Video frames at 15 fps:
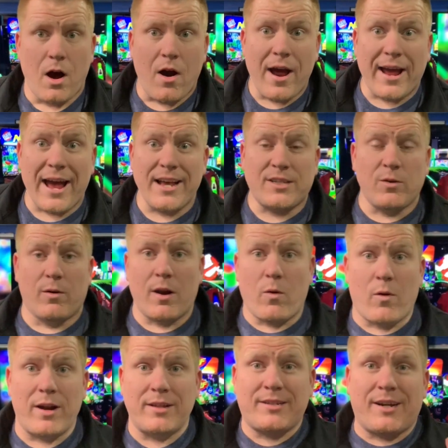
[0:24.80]
All right, guys, so what I
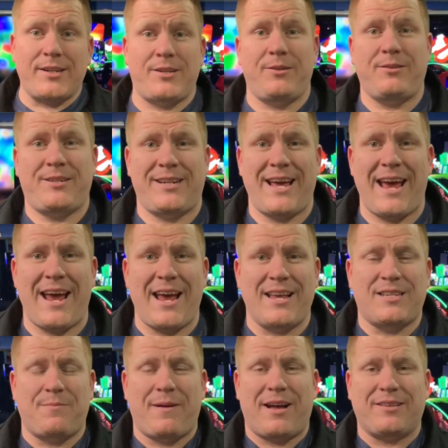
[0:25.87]
want to talk to you today
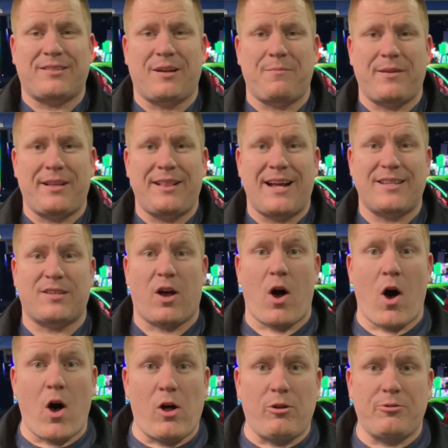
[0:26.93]
is about something that's
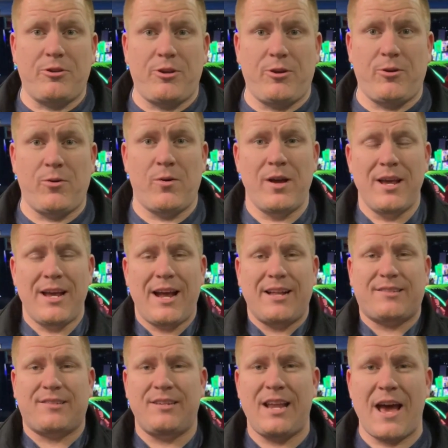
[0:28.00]
all new.
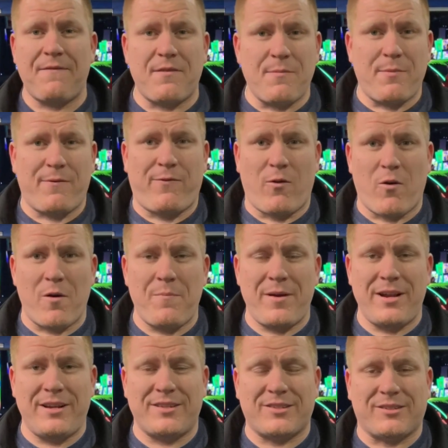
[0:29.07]
It's never before
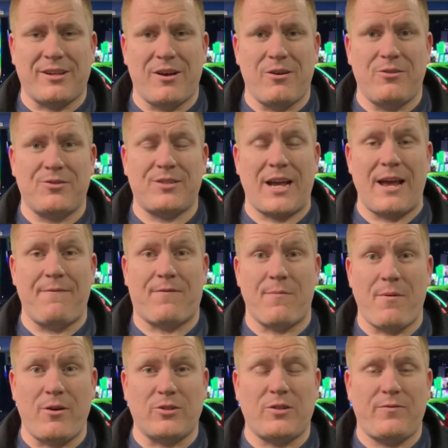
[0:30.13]
been disclosed, and for
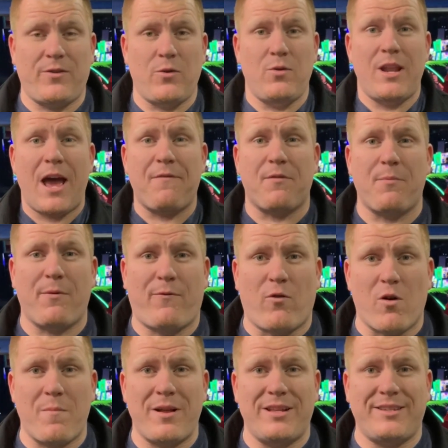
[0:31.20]
most of you, never
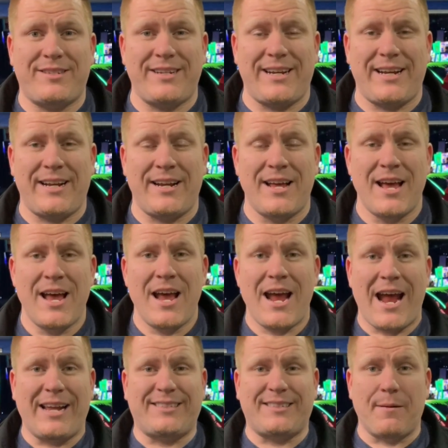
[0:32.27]
before been seen.
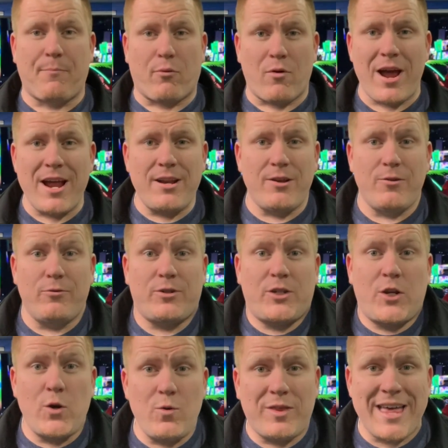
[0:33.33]
It's the brand new
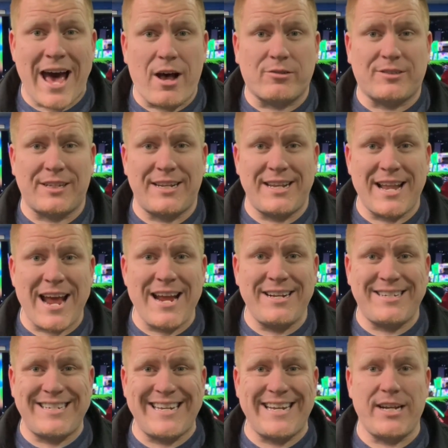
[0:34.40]

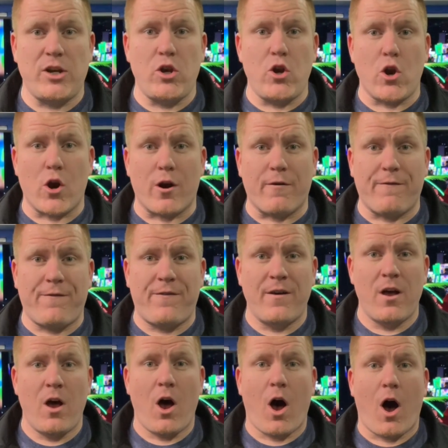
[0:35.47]
2019 Nerf
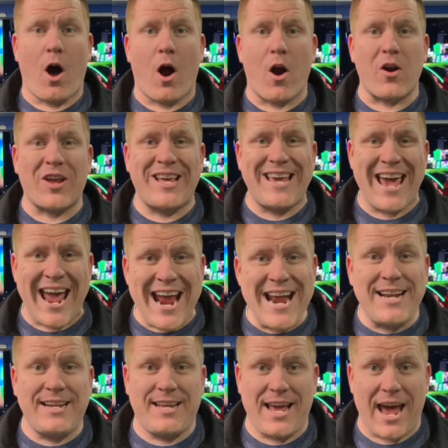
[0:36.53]

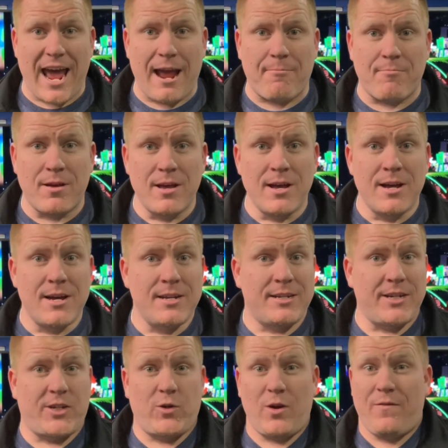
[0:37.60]
Arcade game.
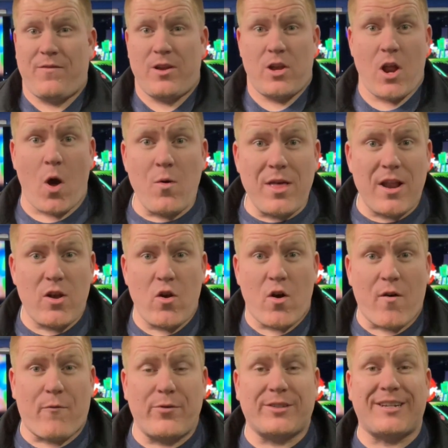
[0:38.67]
Did you even know that
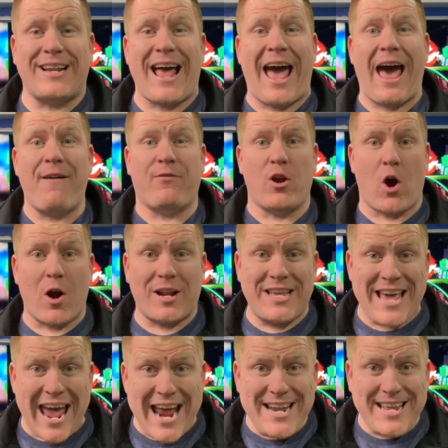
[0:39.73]
Nerf was going to have an
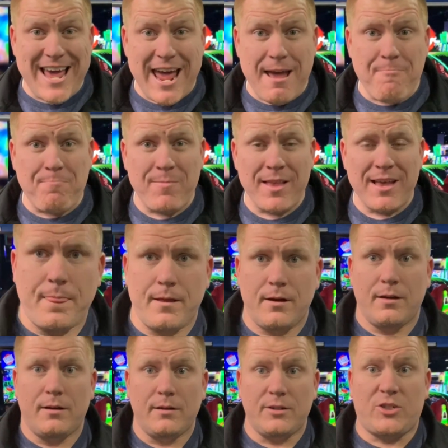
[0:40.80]
arcade game?
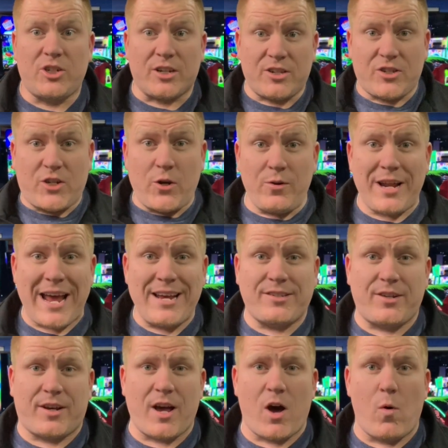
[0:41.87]
Just 2
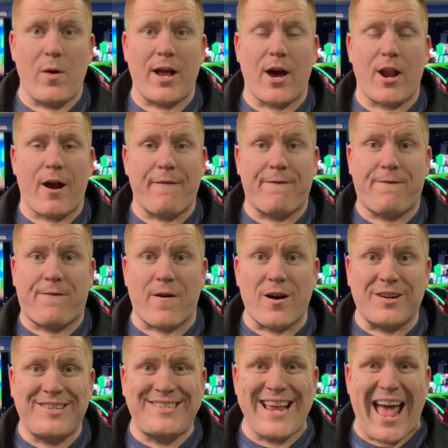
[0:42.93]
days ago, we got our
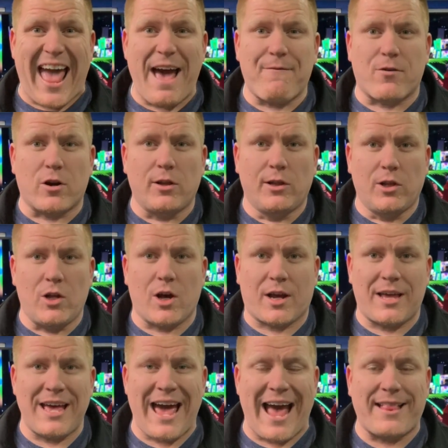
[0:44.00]
first ever
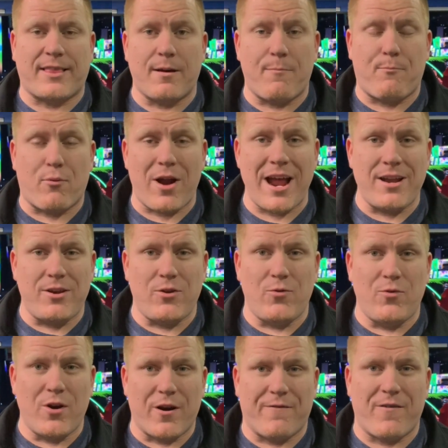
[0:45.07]
look at the brand
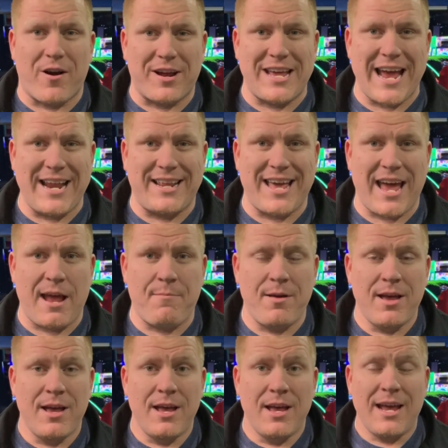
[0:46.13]
new Nerf Arcade game.
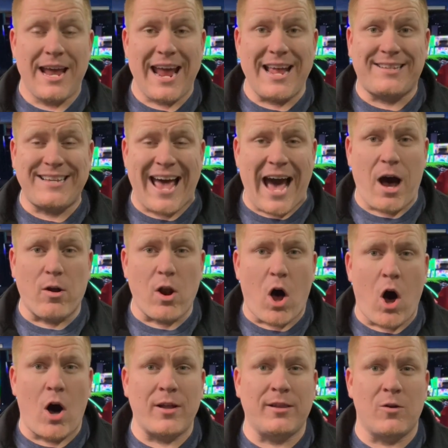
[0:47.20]
It's out
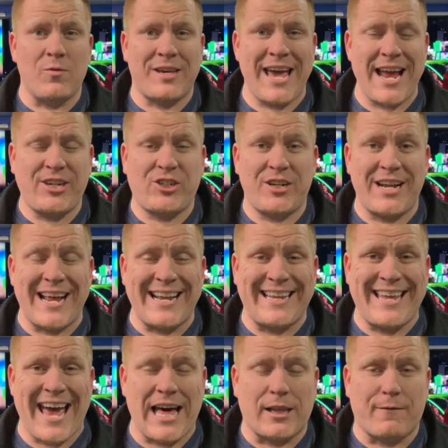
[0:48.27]
on location in
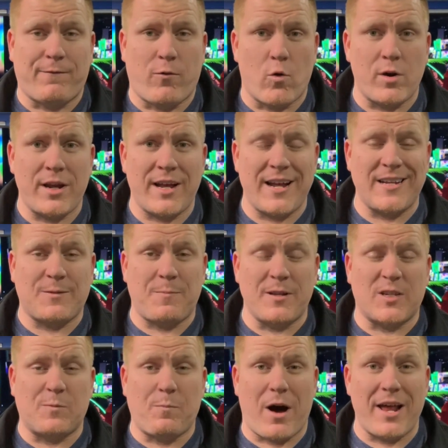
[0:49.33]
California. It's
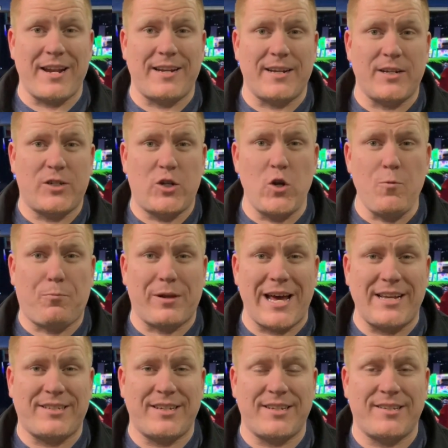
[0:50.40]
been spotted in 2
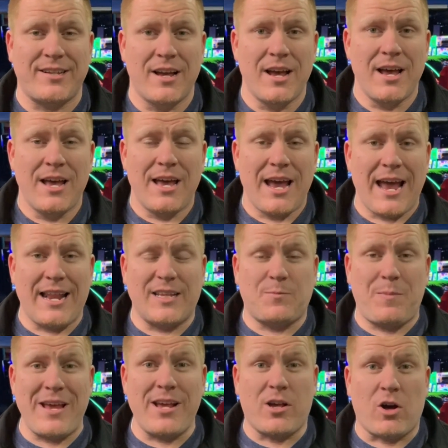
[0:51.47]
places, and
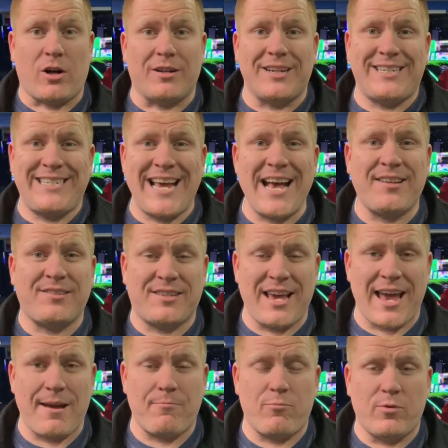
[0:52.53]
it's being called a test
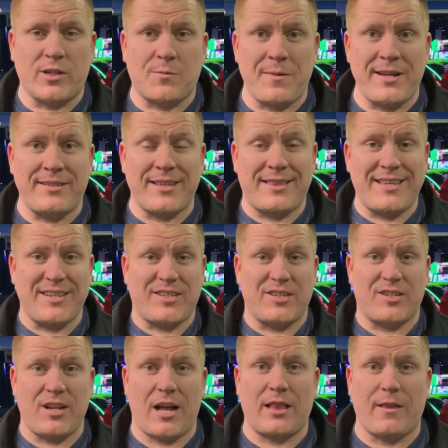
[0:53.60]
game, which means that this
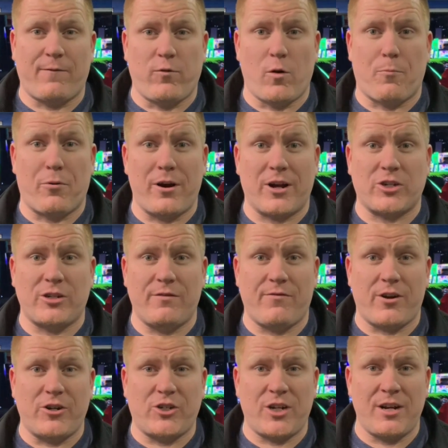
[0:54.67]
is not the full production
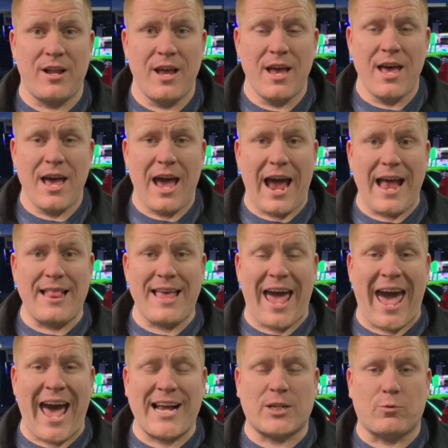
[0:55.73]
version, and
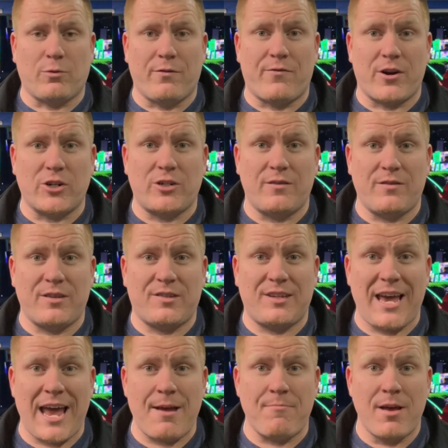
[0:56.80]
the actual version of this
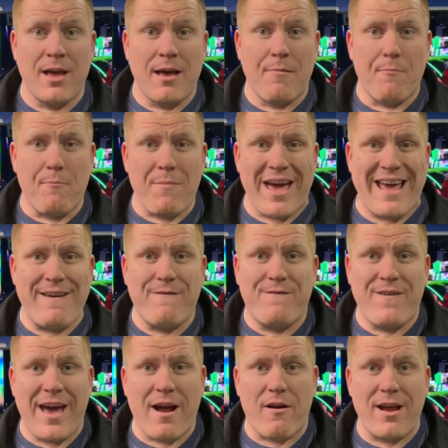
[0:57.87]
game may
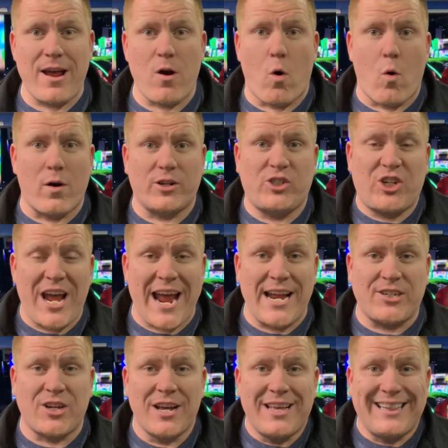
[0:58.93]
vary or
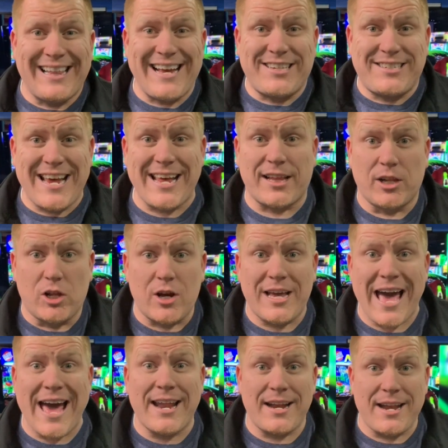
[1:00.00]
change. Let's take a
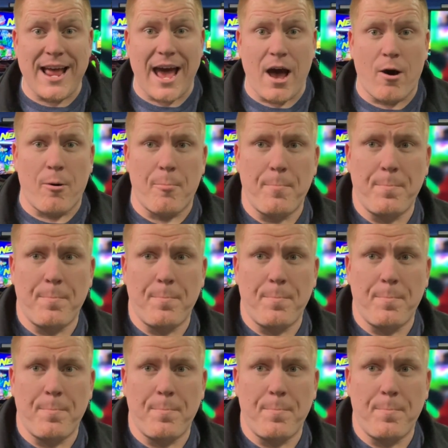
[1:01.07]
look at it now.